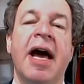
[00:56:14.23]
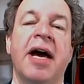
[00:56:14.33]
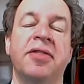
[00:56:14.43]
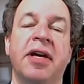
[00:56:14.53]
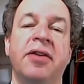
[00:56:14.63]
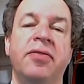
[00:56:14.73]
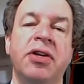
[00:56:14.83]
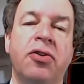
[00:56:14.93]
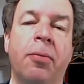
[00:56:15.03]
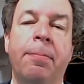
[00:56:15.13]
and then we
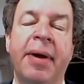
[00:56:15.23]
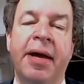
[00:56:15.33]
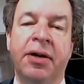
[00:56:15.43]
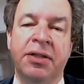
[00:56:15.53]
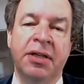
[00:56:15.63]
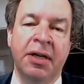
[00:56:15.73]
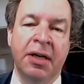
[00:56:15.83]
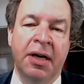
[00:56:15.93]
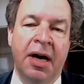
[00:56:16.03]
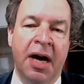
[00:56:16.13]
compared
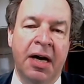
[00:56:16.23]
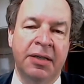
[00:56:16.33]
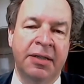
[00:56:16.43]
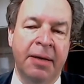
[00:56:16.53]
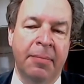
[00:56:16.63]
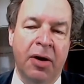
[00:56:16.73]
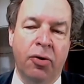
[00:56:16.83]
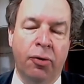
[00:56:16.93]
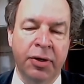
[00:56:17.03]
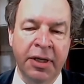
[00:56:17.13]
them
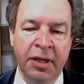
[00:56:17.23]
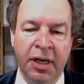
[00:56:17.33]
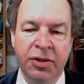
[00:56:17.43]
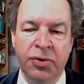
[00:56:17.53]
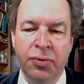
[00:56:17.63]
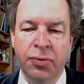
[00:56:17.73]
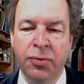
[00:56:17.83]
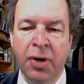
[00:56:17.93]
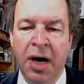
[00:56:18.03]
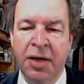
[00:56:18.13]
according
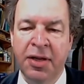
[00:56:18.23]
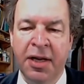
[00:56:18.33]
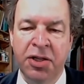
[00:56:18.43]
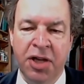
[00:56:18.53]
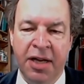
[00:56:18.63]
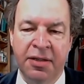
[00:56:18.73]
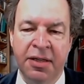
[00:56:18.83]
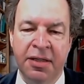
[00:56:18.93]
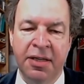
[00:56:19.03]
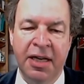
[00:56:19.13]
to the
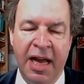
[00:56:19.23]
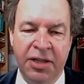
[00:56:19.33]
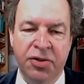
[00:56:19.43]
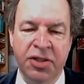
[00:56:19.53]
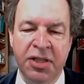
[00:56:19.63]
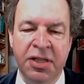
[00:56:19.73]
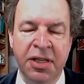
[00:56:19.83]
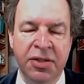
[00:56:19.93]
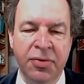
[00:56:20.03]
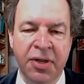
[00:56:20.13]
injected electricity
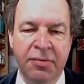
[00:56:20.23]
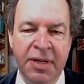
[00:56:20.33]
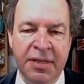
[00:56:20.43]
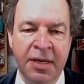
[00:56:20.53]
into the grid.